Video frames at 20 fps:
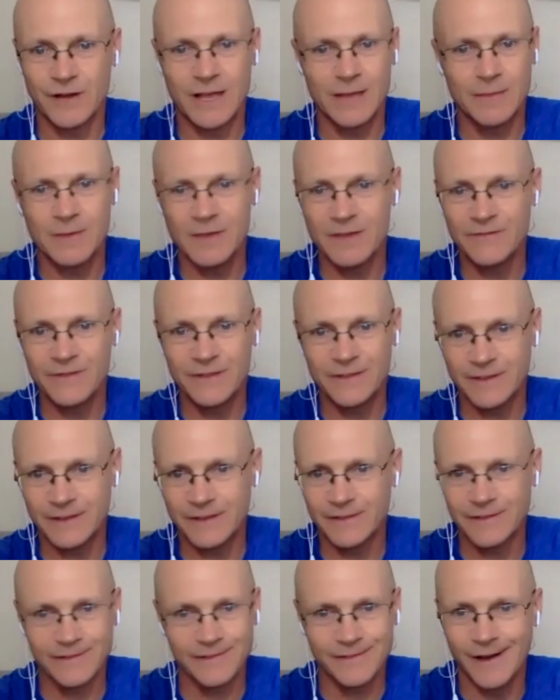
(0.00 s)
AP
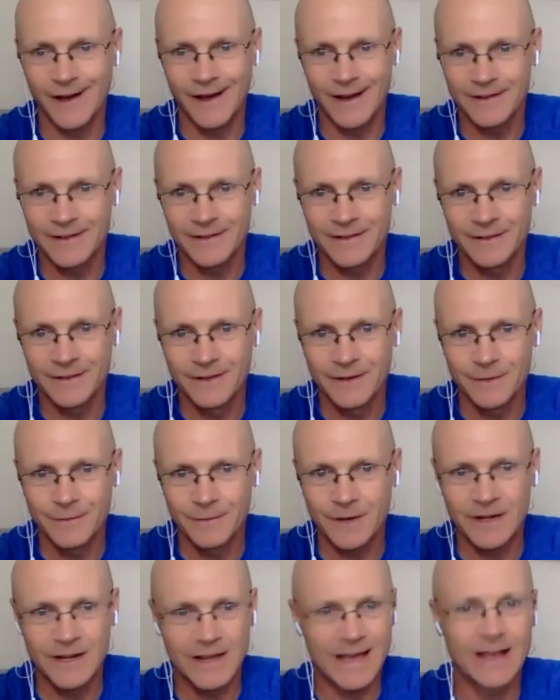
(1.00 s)
Physics is not
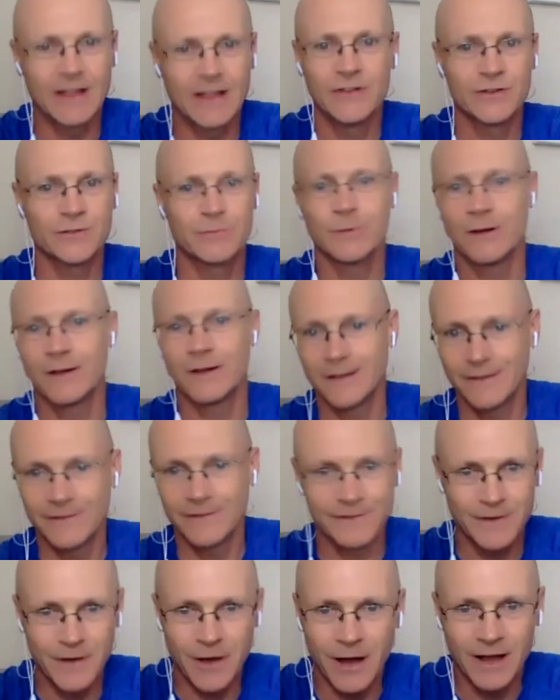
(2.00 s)
right? Algebra is
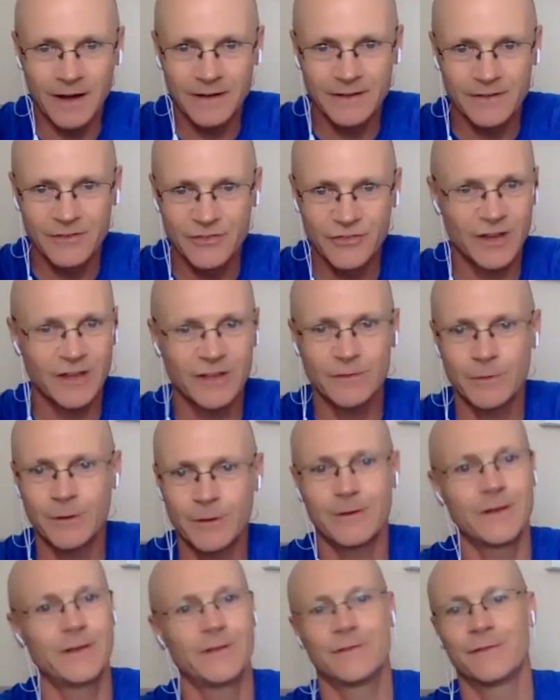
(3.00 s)
not. Shakespeare
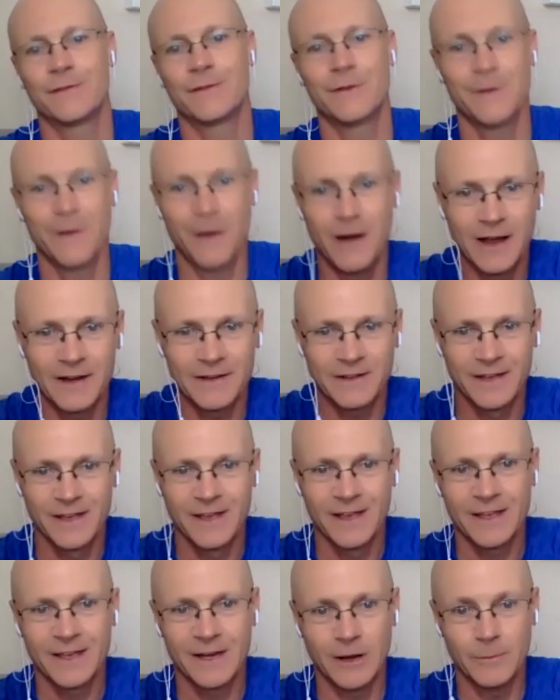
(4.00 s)
is not.
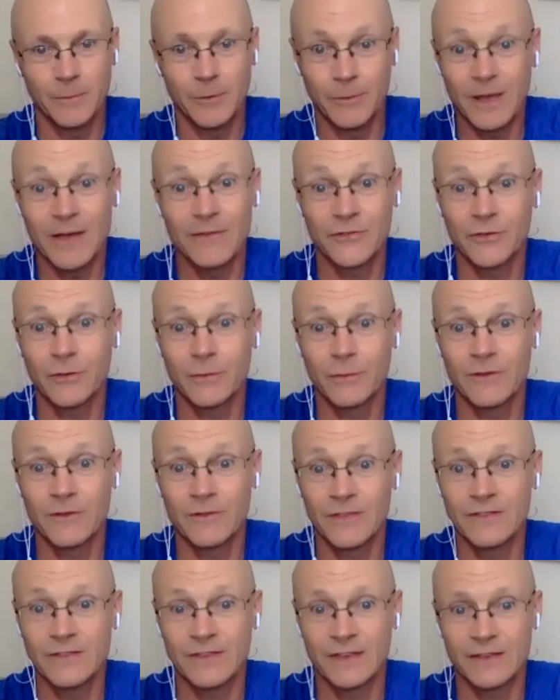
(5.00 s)
You know, but we have so many of
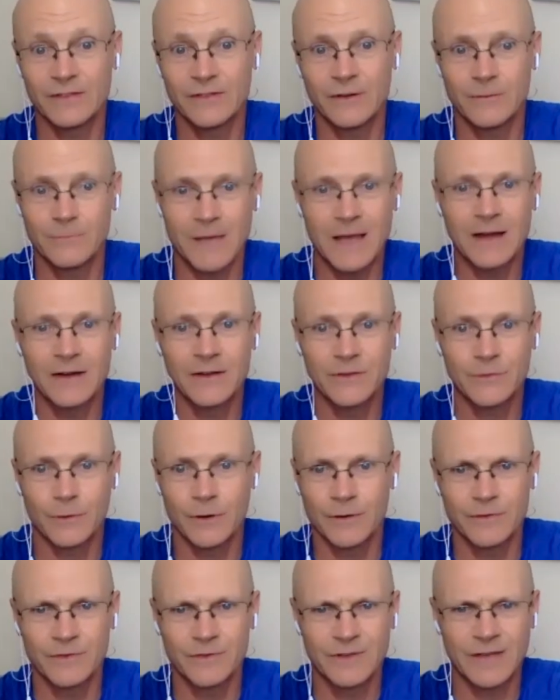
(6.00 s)
these things that are
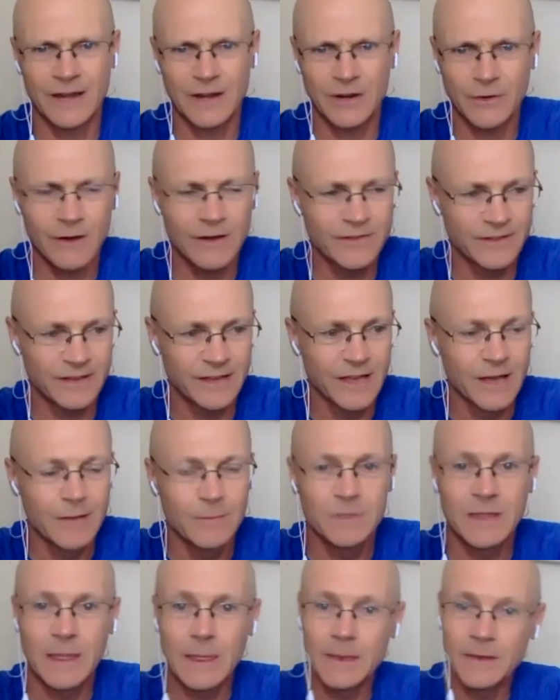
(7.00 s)
mandatory, which is kind of crazy.
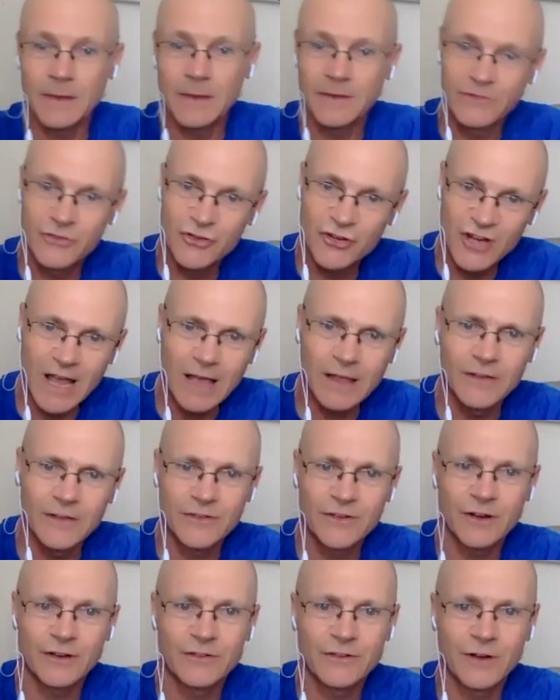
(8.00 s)
But then the
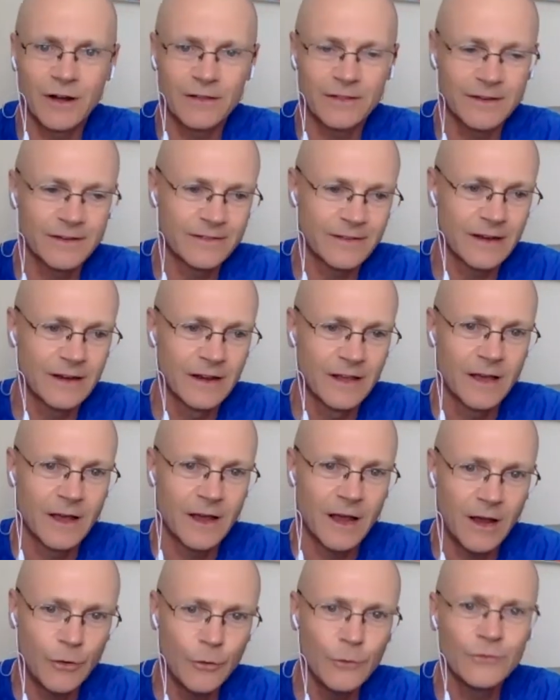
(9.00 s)
challenge here, Jonathan, is that
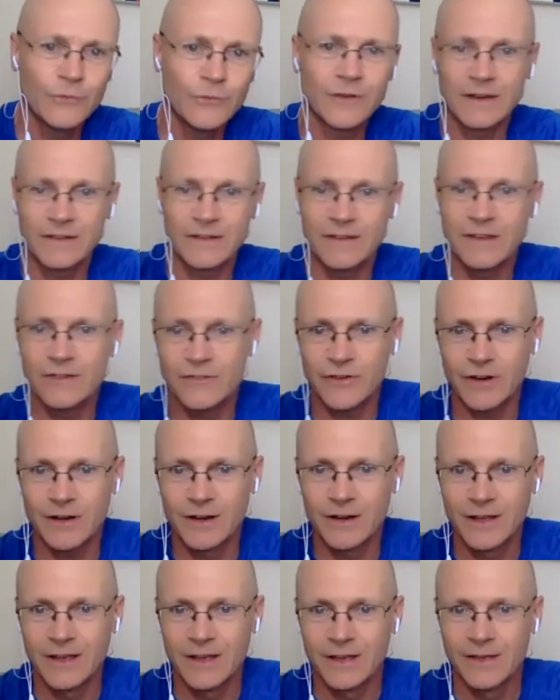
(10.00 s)
who's going to teach it?
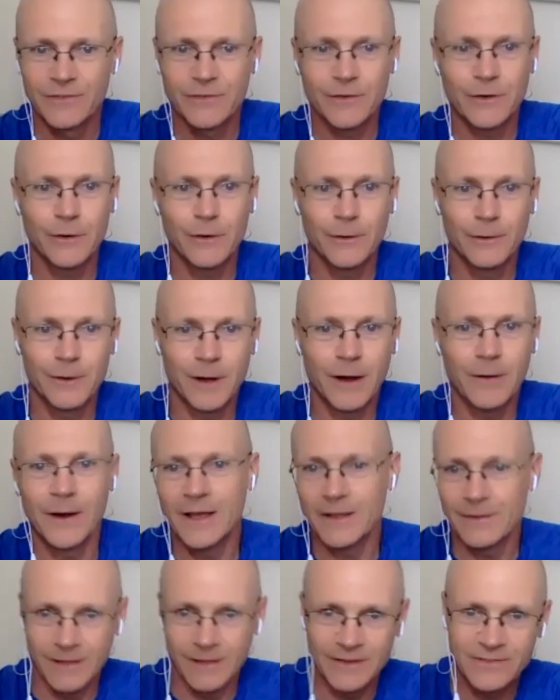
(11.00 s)
So, all
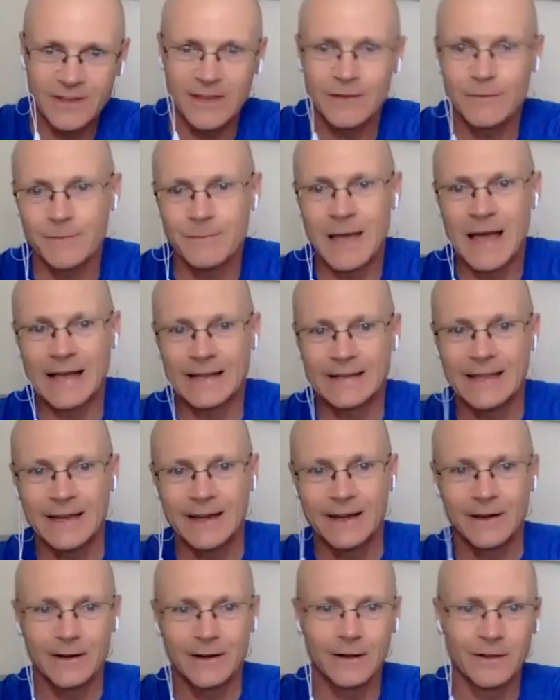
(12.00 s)
right, let's say we
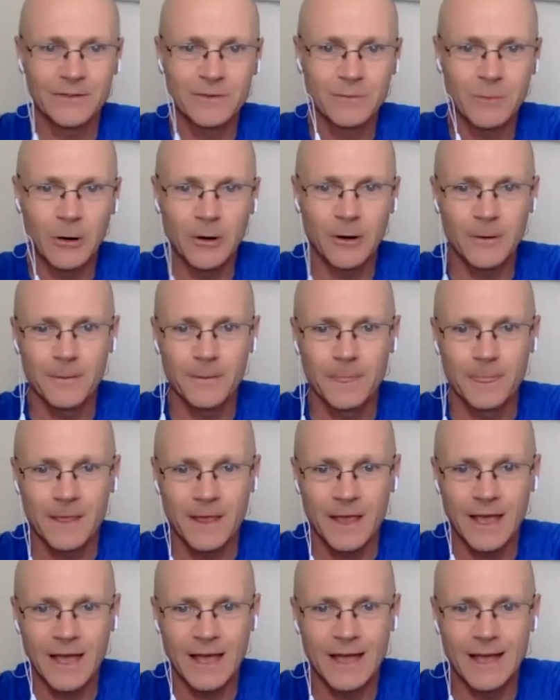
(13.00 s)
mandated it all tomorrow,
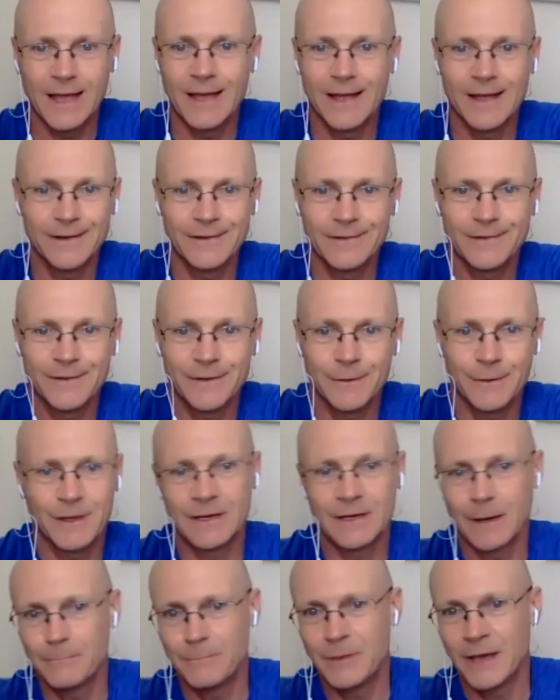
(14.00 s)
and you end
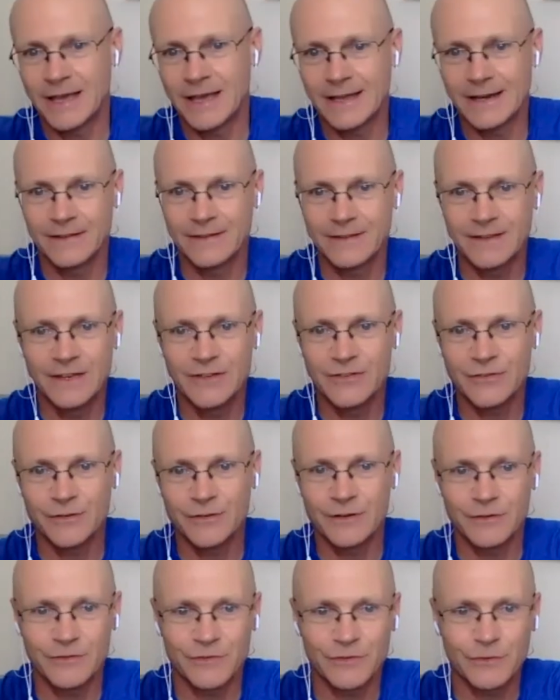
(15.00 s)
up picking the teacher in
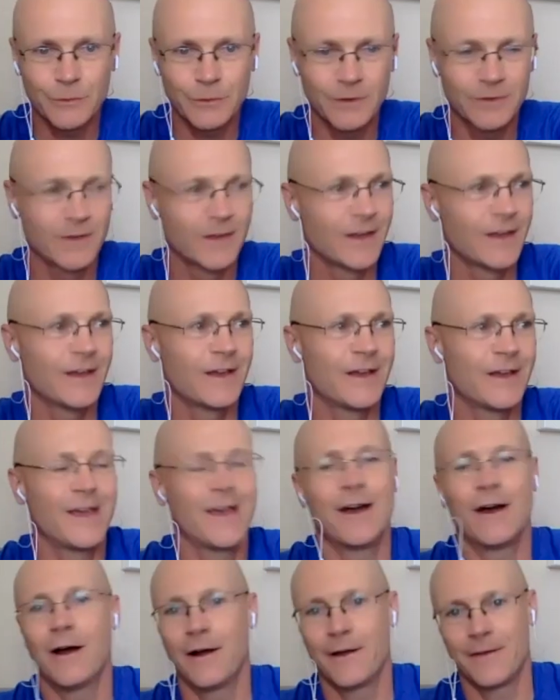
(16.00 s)
your school.
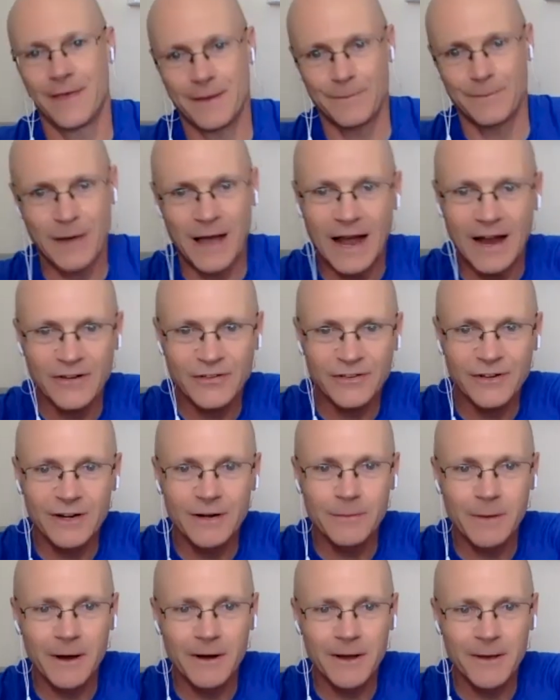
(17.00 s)
Are they passionate
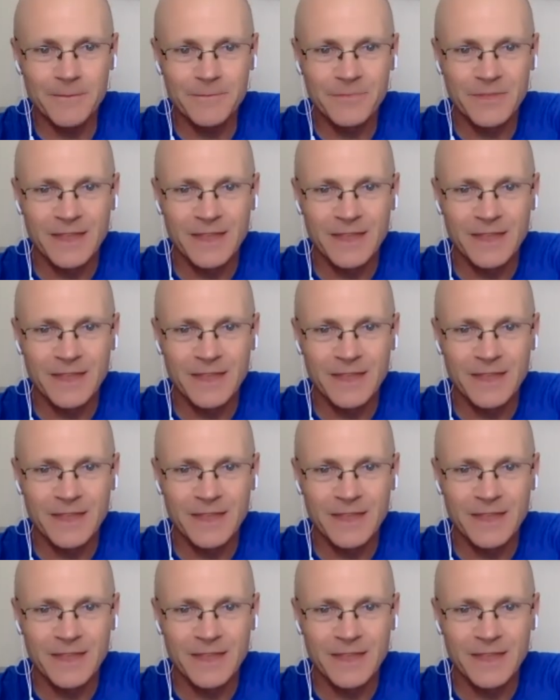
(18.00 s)
about it?